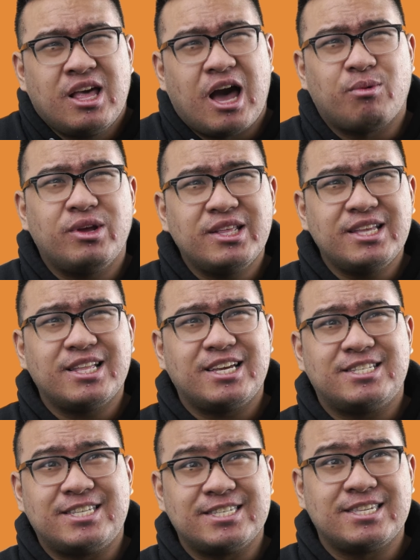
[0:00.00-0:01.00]
I really
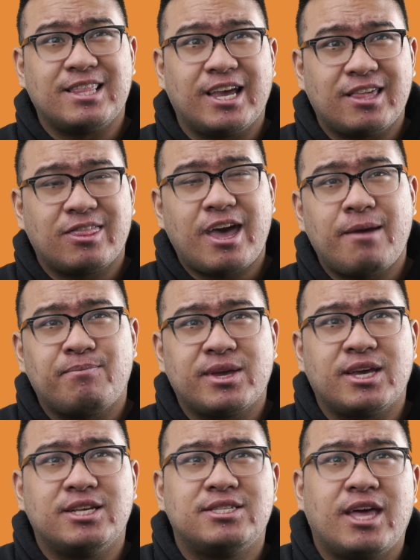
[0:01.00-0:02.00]
like dislike that,
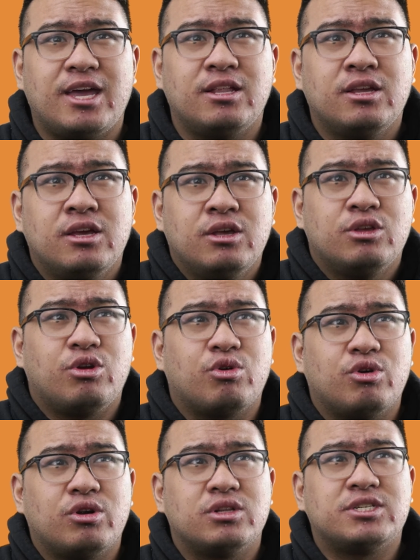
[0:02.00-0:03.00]
because then
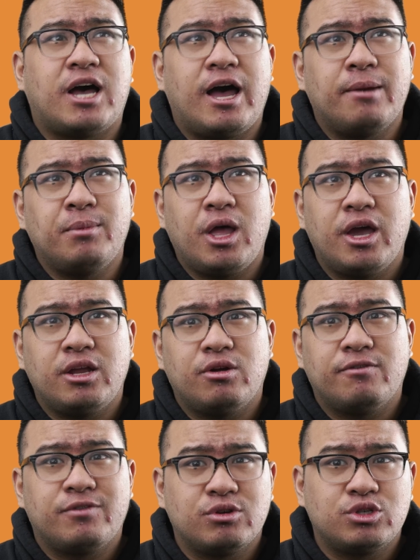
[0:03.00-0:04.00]
your timeline
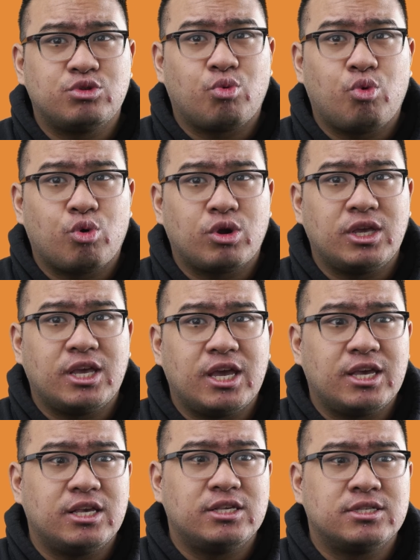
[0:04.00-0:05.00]
of your story
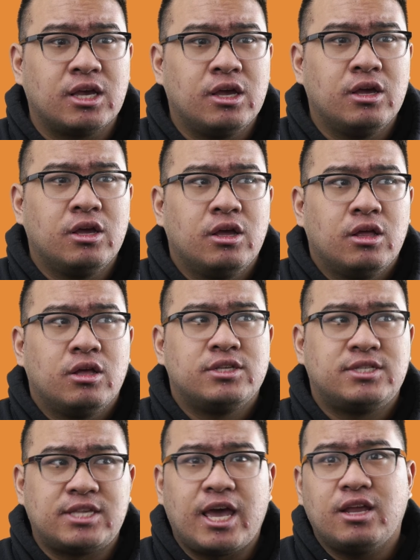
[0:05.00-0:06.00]
is
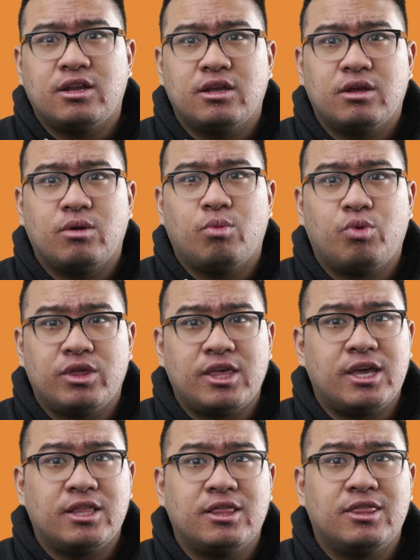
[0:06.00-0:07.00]
set
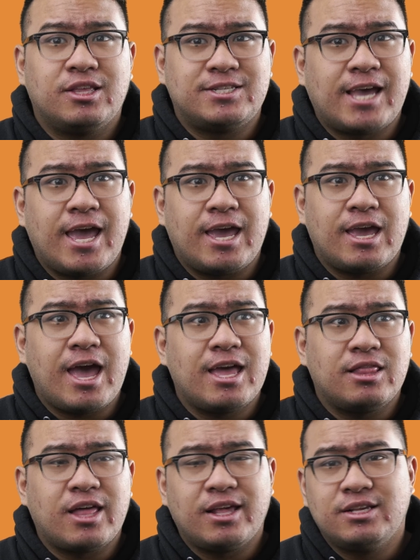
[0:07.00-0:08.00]
within the day,
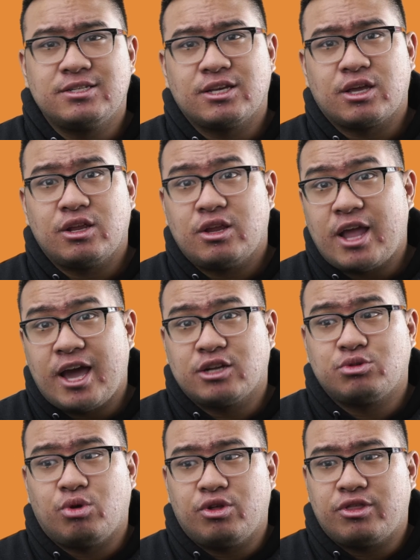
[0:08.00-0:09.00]
and that is like a
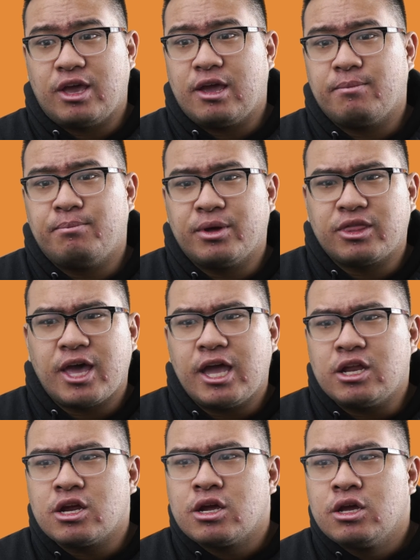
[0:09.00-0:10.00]
natural thing, but
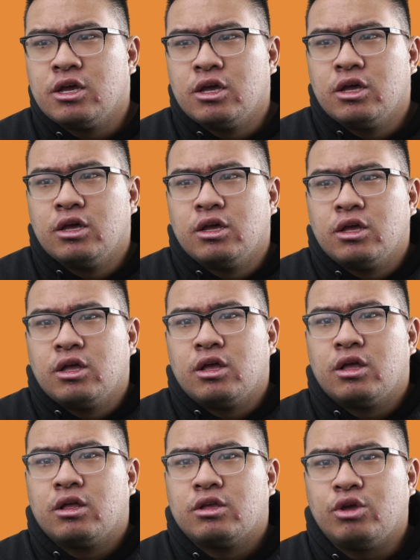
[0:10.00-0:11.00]
then
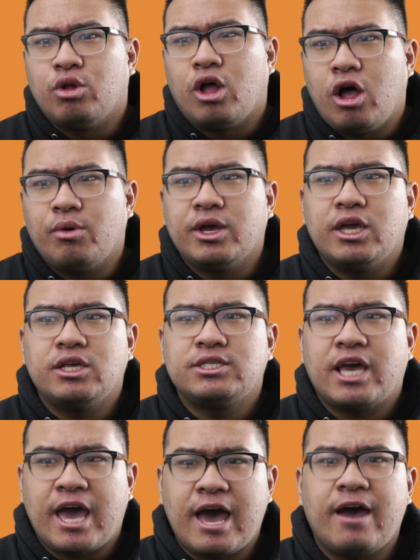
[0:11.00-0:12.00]
you'll always
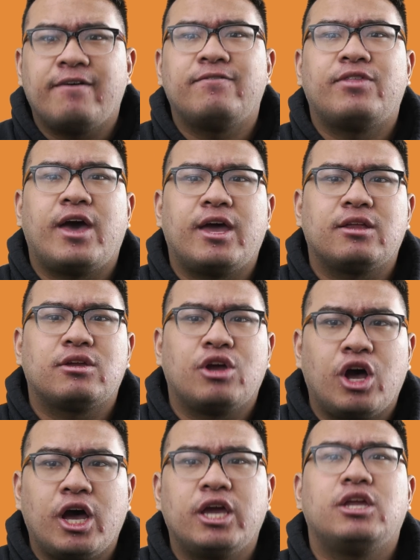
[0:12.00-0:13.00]
have that
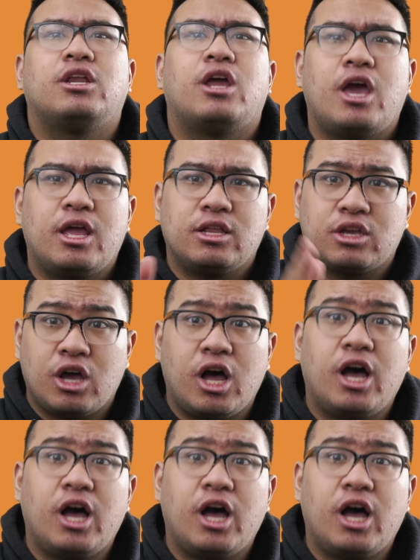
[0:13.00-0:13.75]
cut and